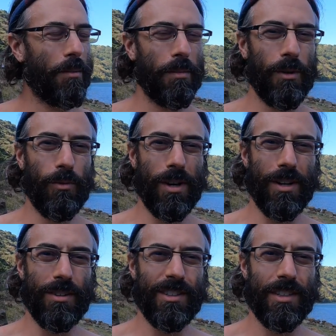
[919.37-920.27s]

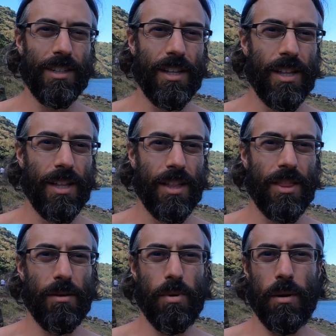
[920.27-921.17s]
Meanwhile,
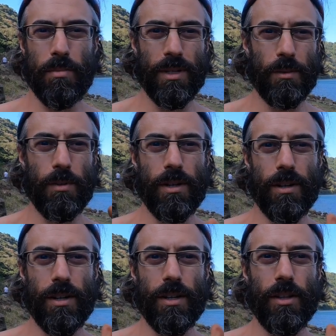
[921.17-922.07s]
the pump has been
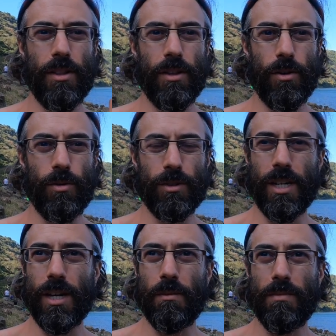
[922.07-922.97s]
on the whole
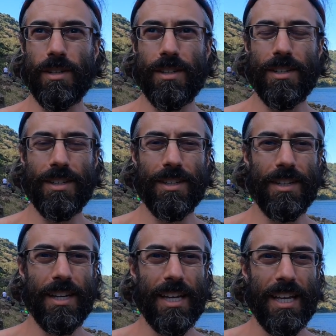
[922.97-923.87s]
time.
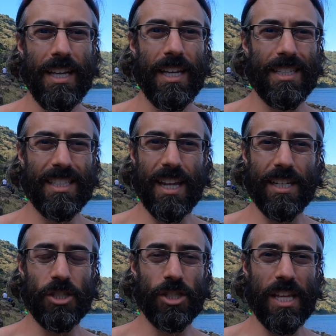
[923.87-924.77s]
It's
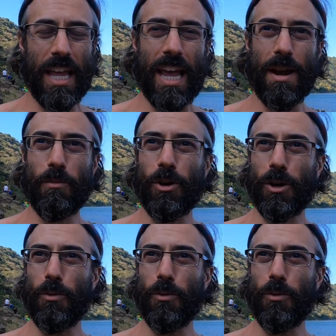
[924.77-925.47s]
like just hammering